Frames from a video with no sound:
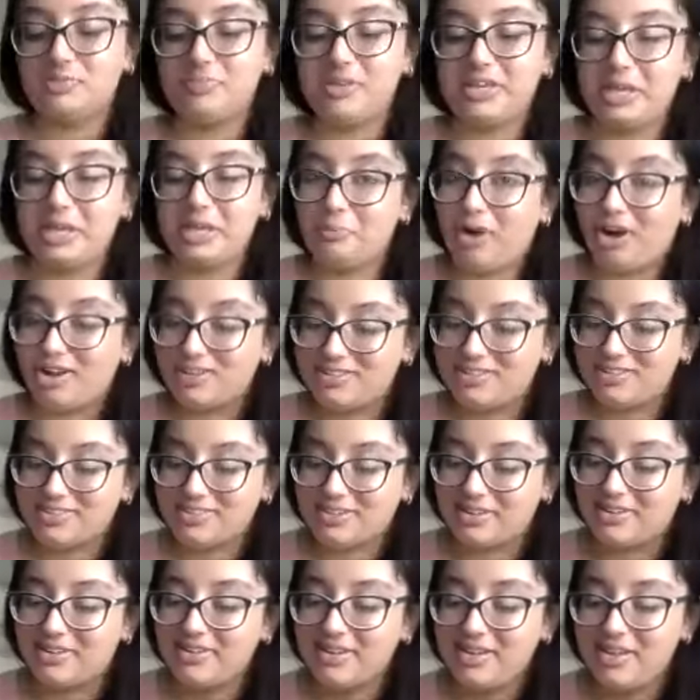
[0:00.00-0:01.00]
of making pasta,
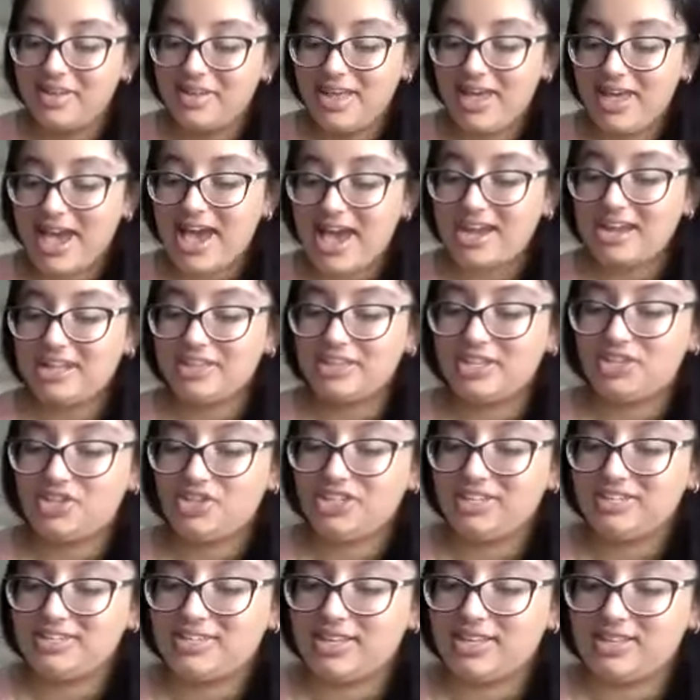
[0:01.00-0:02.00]
adding the
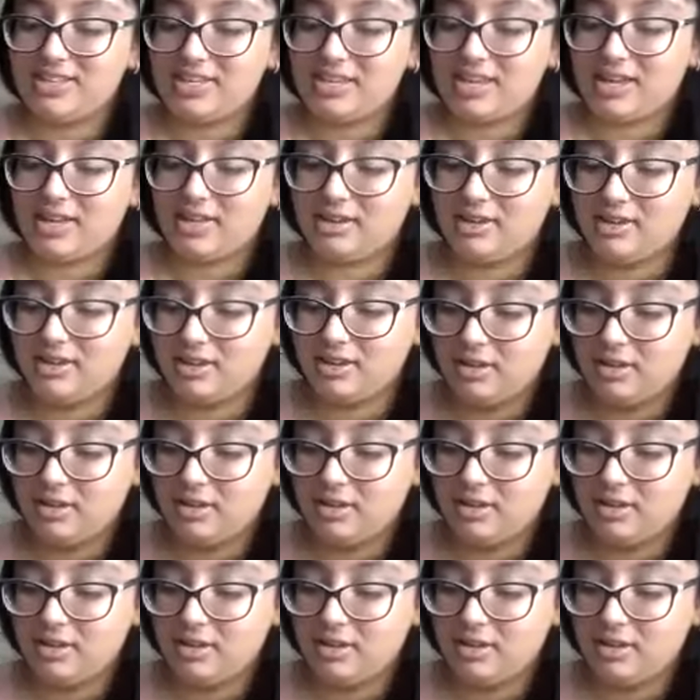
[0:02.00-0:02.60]
cheese at the end.